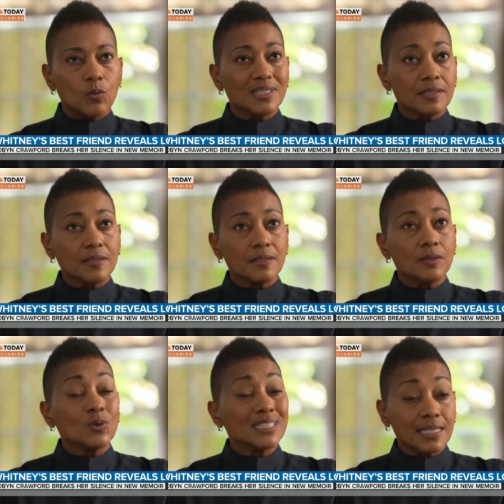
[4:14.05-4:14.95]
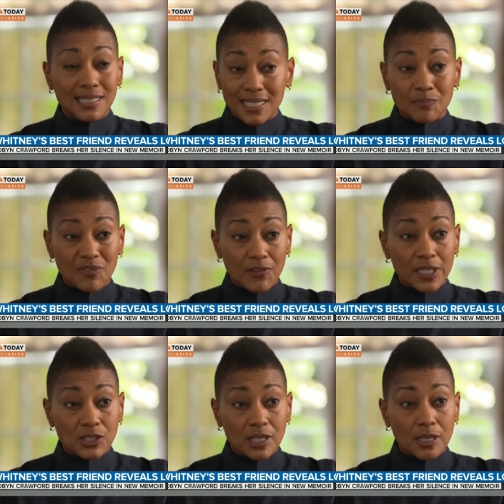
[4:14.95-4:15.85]
was was a deep
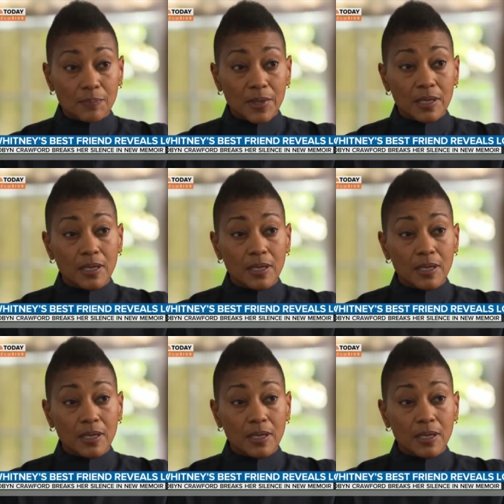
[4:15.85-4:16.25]
friendship.